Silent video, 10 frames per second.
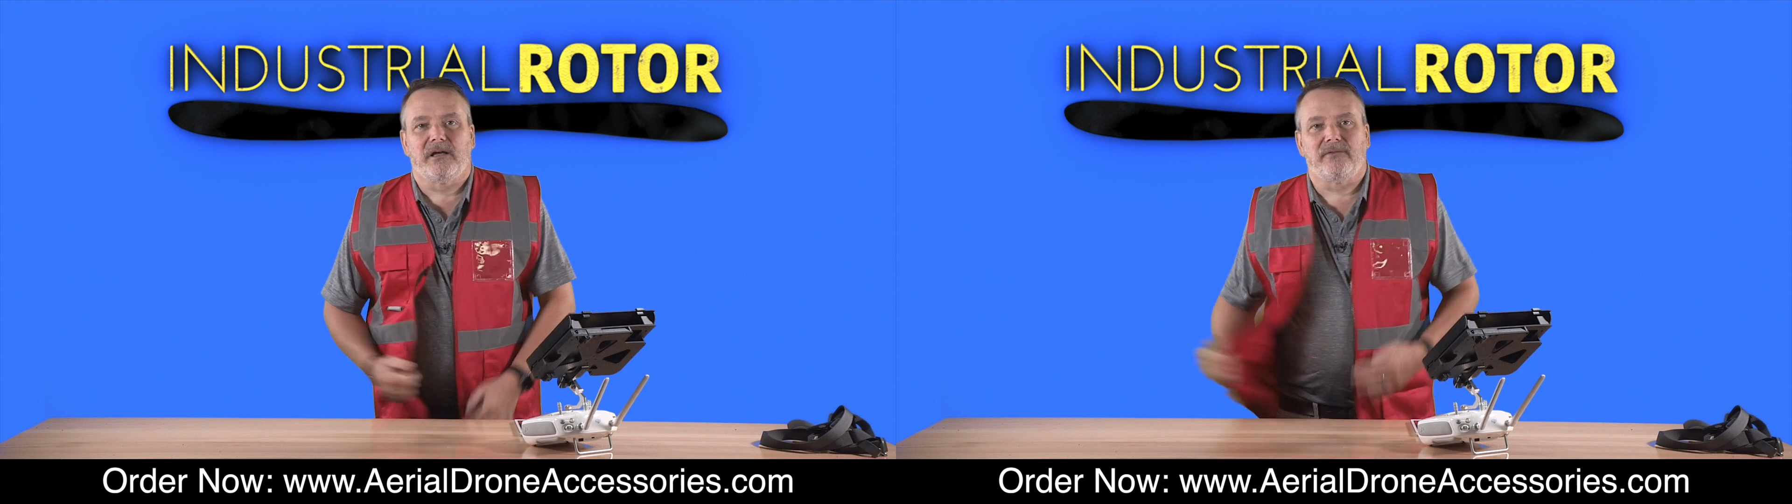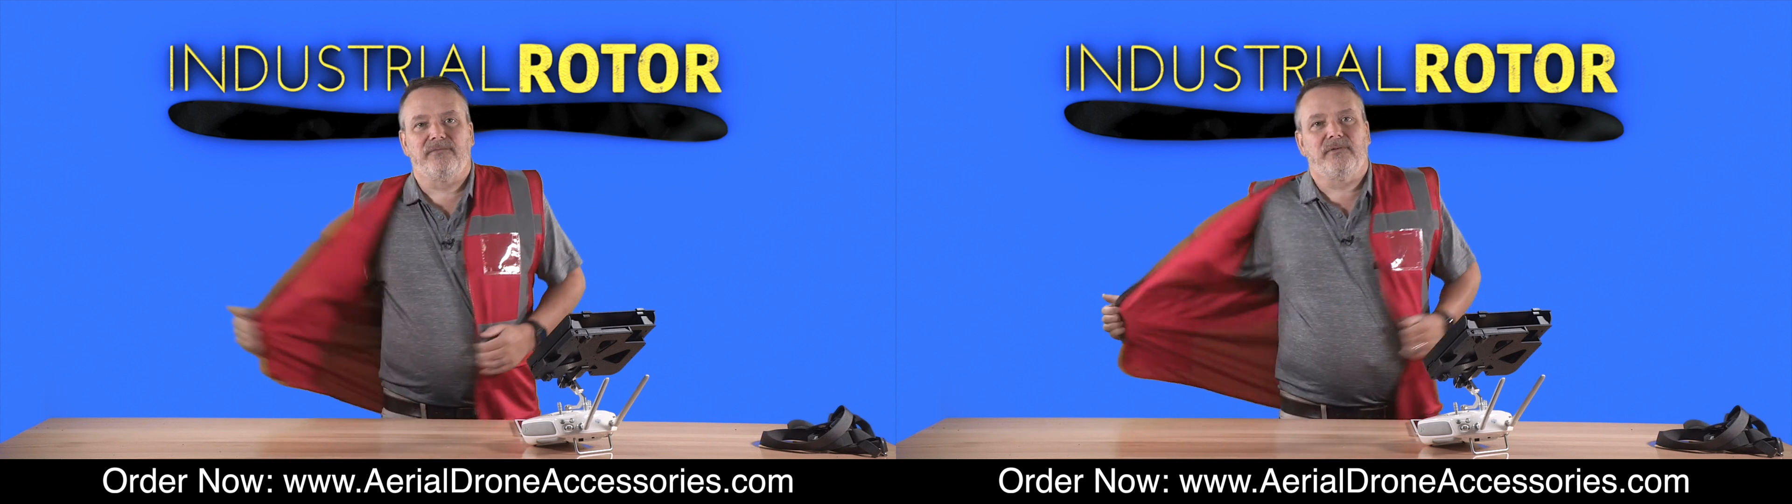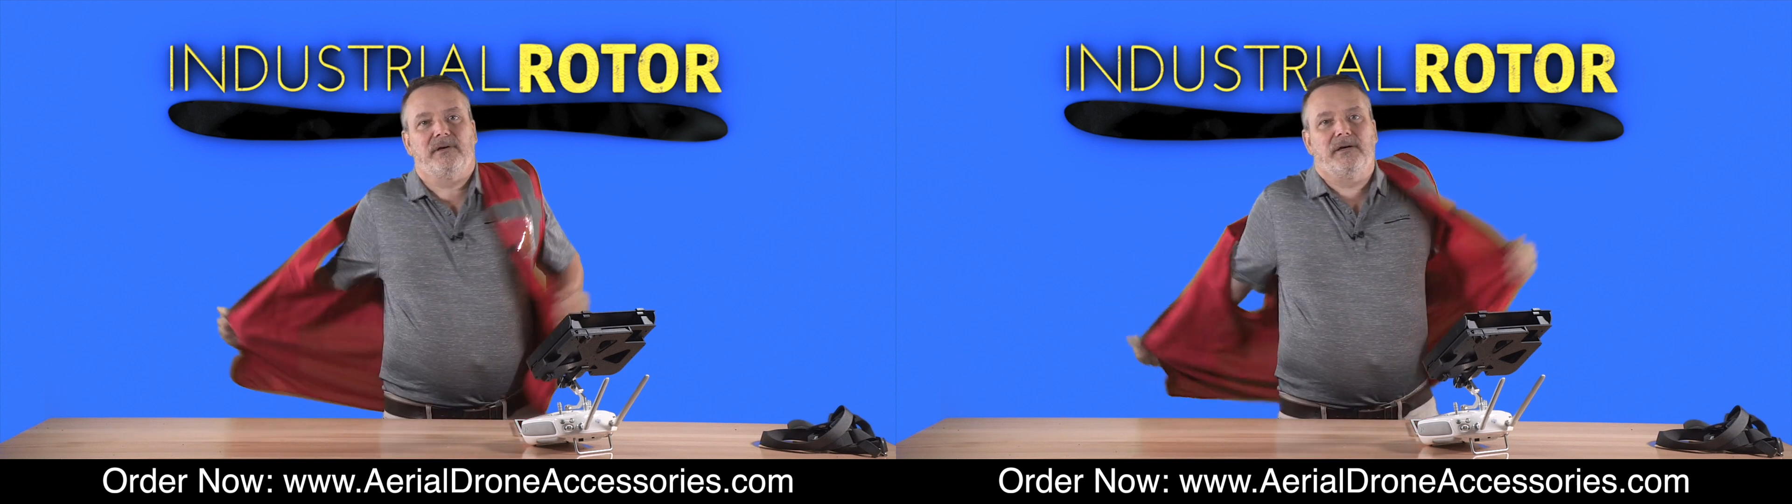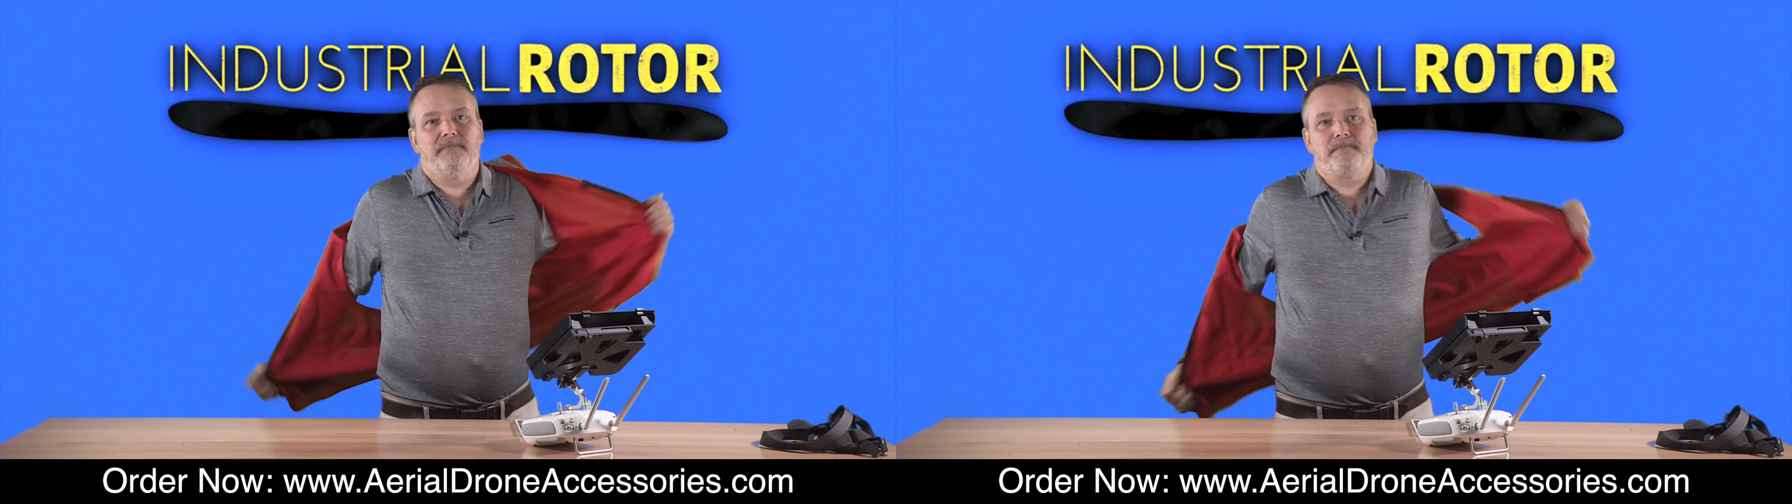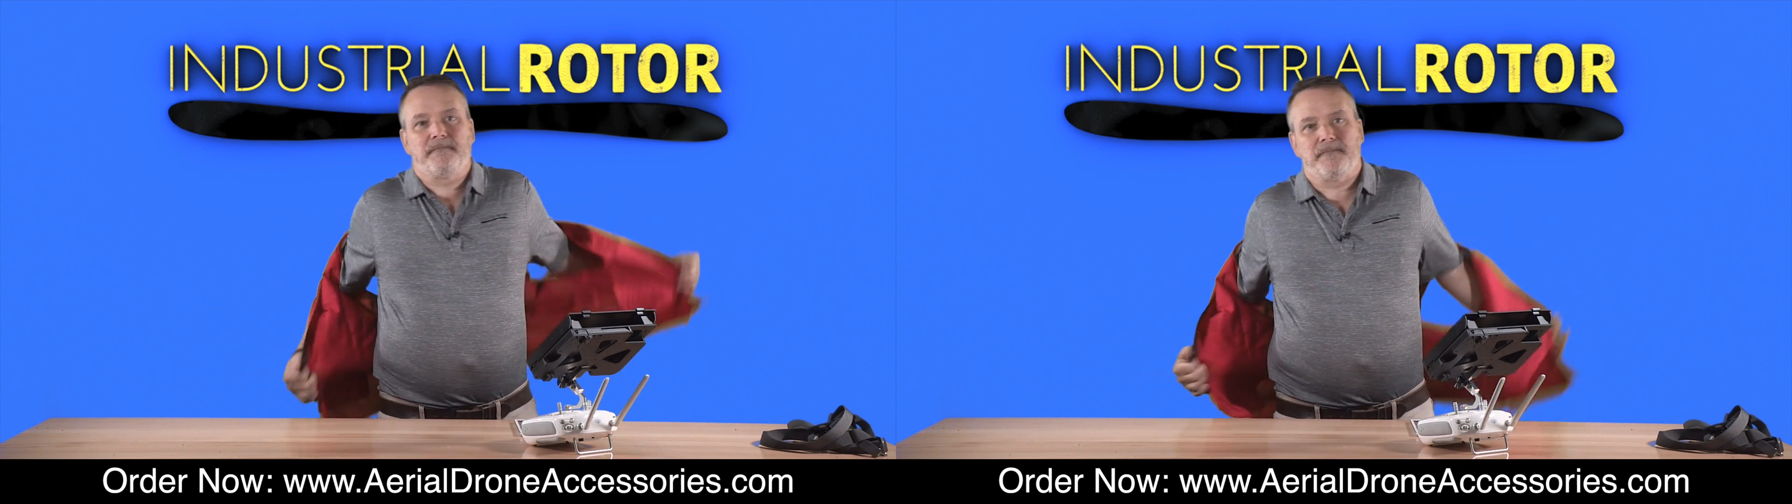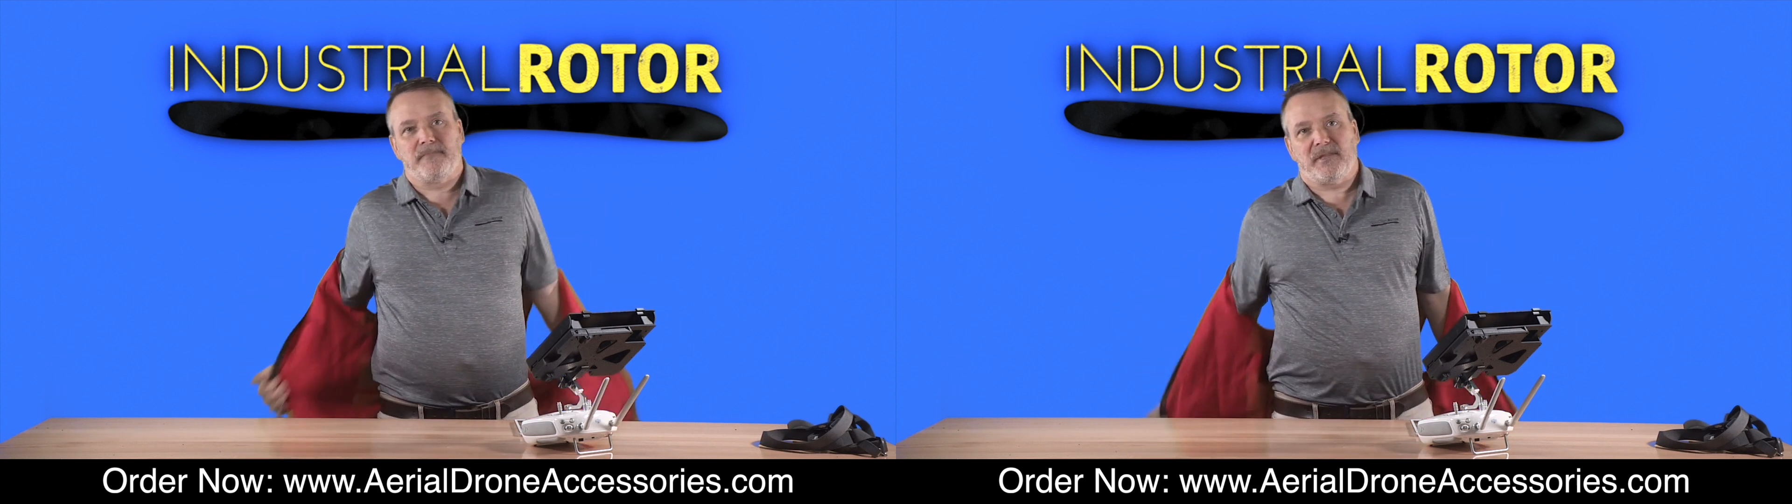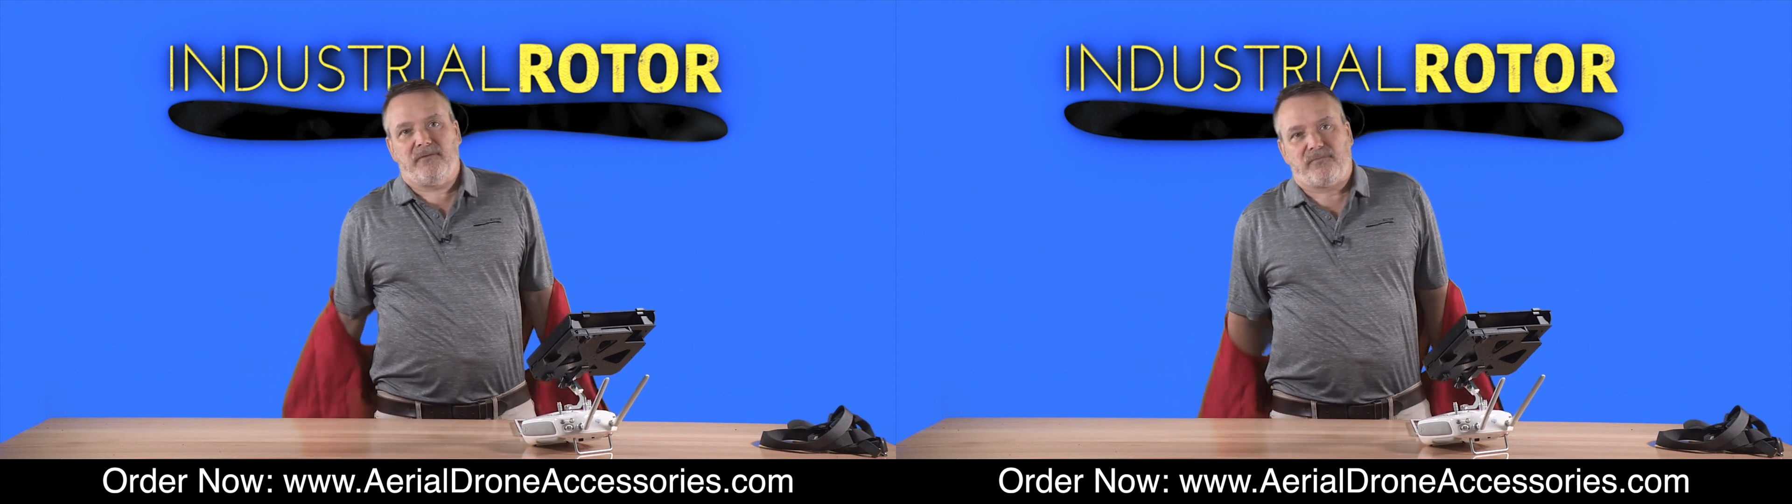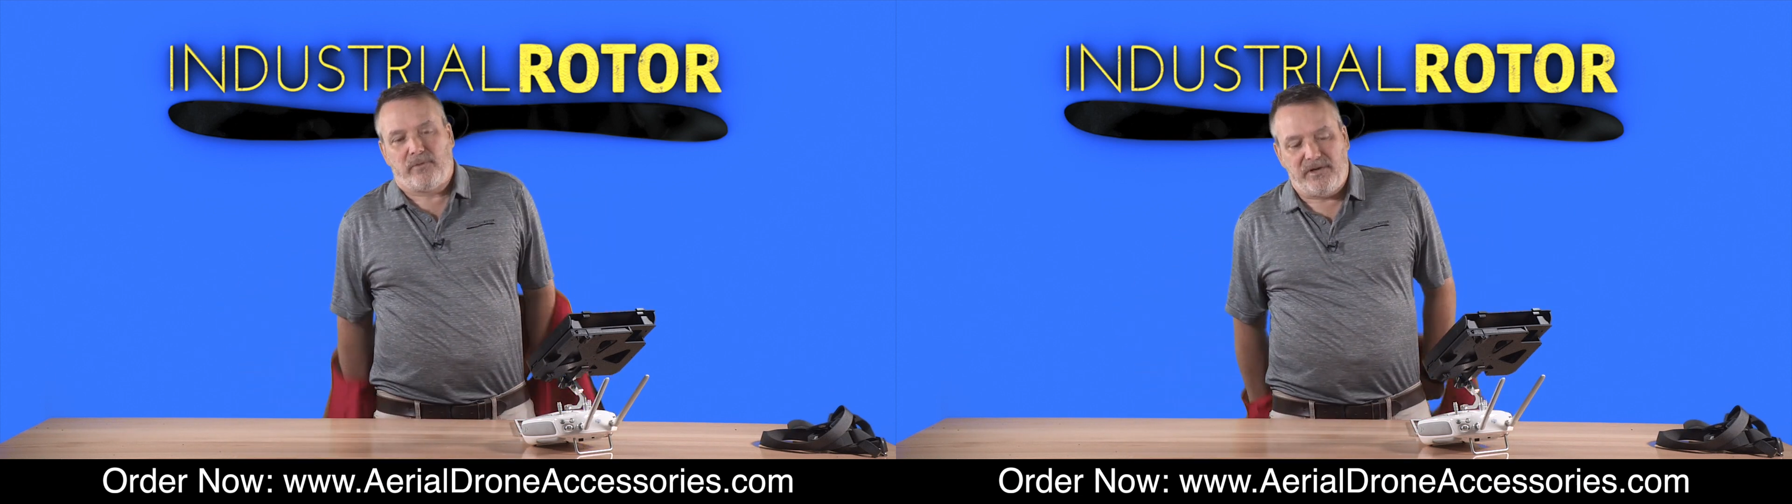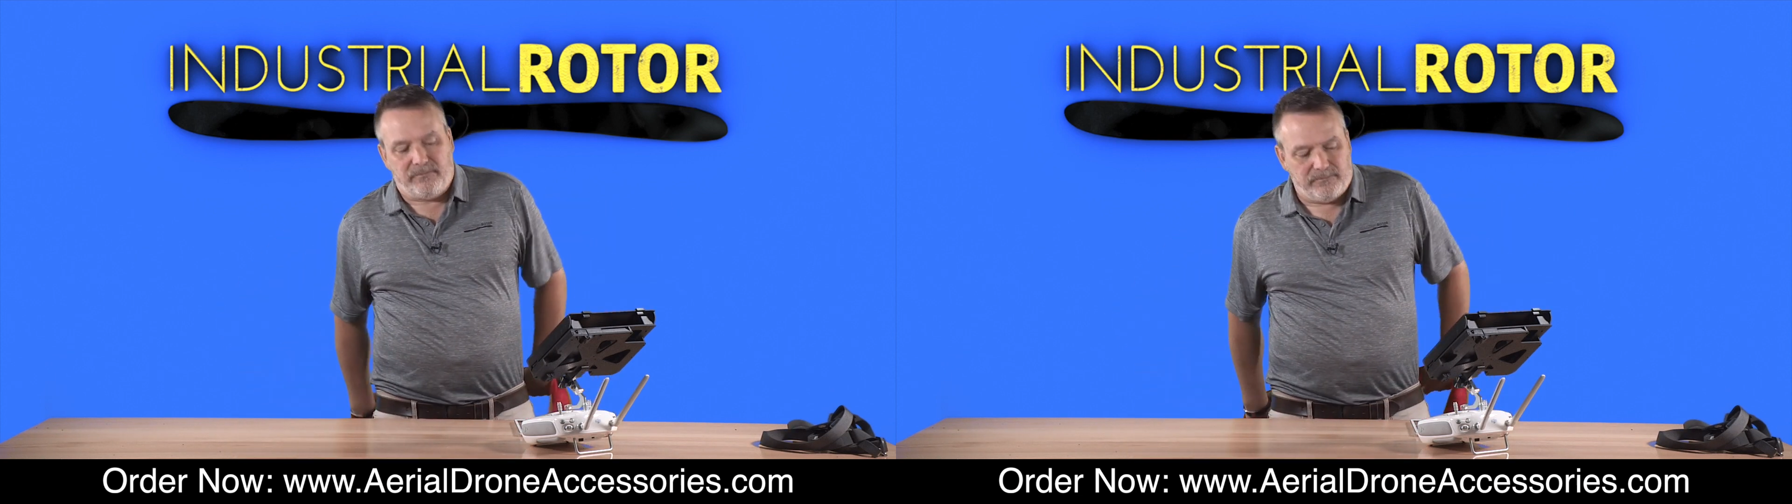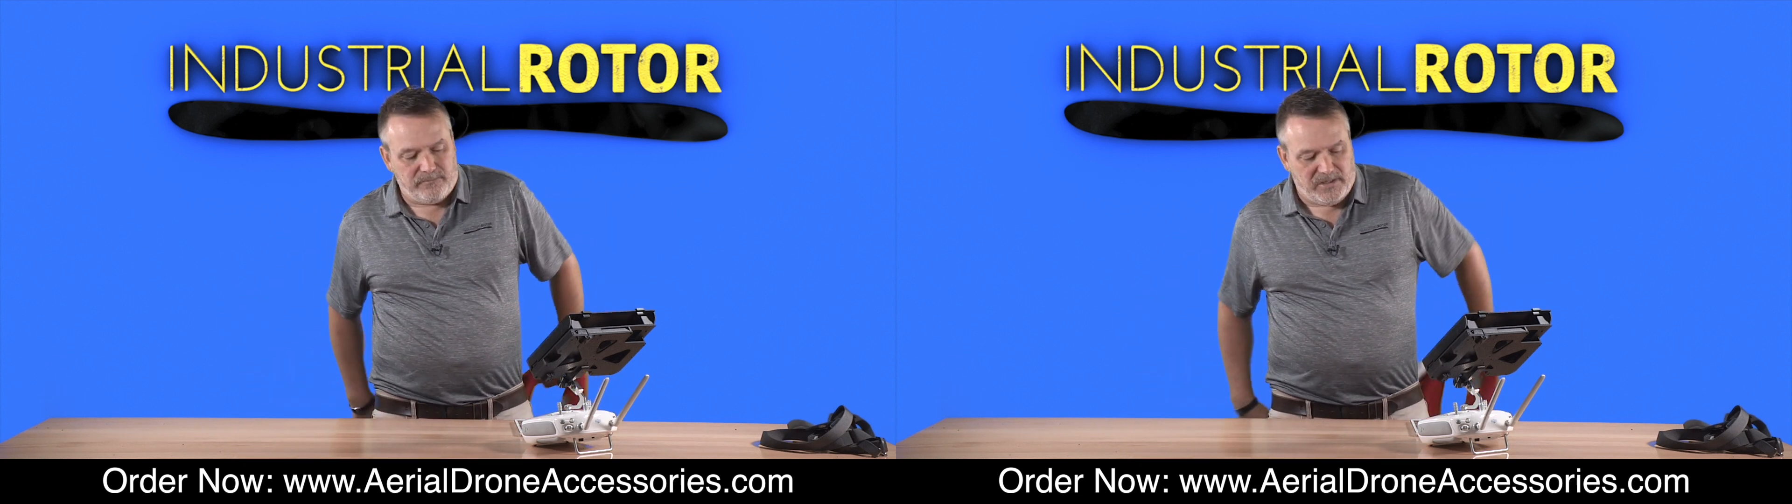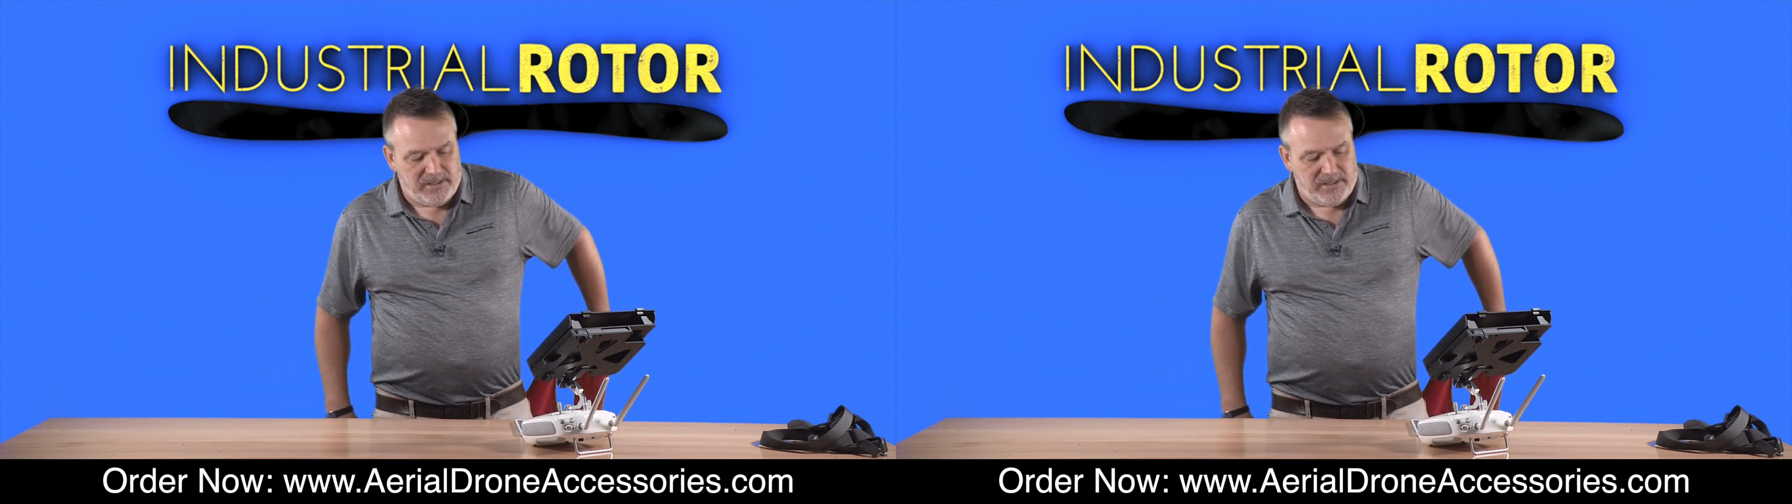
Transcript: of freedom